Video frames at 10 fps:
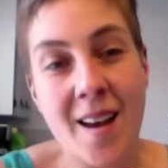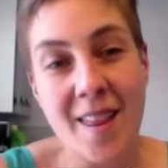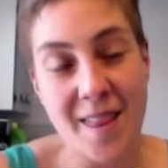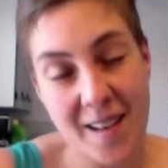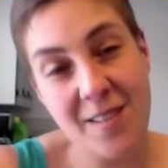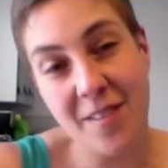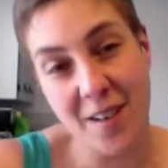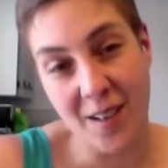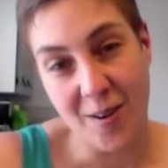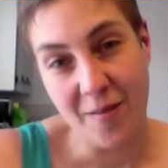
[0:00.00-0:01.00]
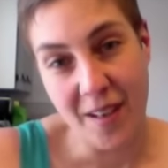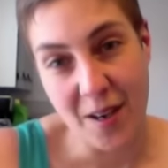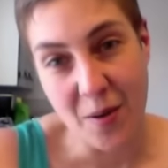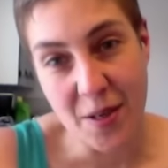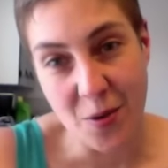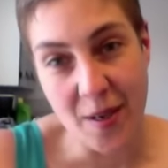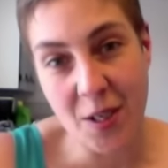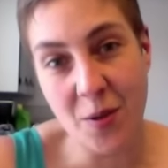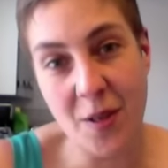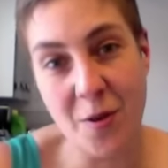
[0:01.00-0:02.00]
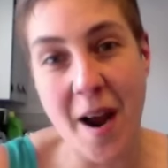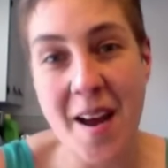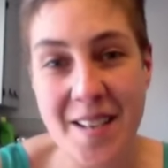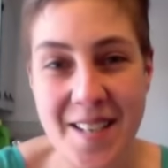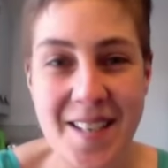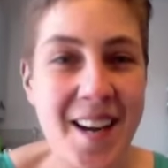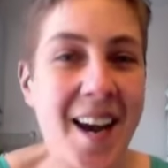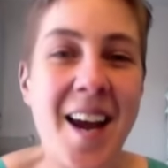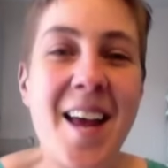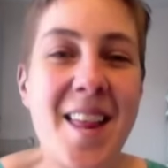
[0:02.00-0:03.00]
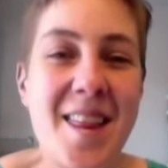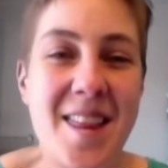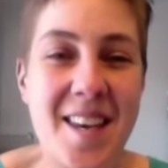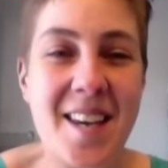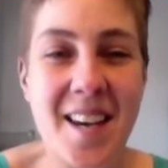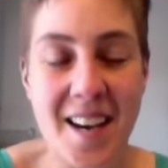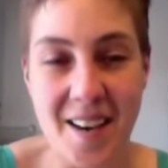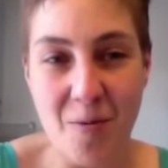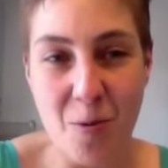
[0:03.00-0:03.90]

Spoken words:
this very long video is going to address the